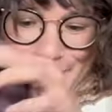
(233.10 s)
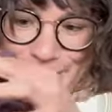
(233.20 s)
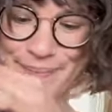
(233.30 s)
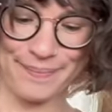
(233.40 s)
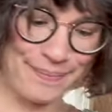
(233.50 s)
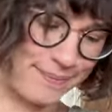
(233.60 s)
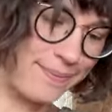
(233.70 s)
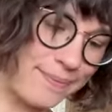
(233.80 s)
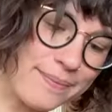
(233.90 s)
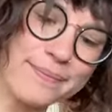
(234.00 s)

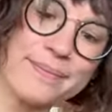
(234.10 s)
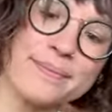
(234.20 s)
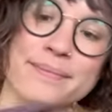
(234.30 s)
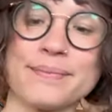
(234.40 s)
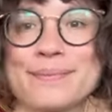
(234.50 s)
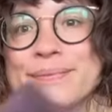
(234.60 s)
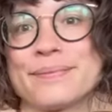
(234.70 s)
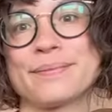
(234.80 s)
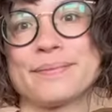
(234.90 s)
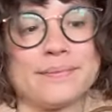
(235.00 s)

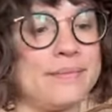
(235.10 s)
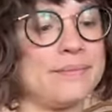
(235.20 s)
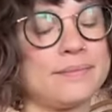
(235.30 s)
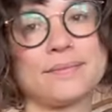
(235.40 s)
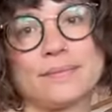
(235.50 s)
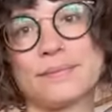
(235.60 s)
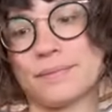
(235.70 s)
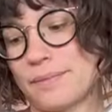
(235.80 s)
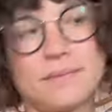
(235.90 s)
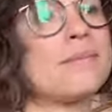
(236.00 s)

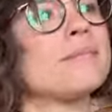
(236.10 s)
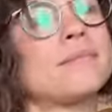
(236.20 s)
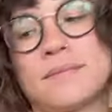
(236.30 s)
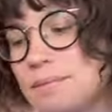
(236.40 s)
Nothing is said.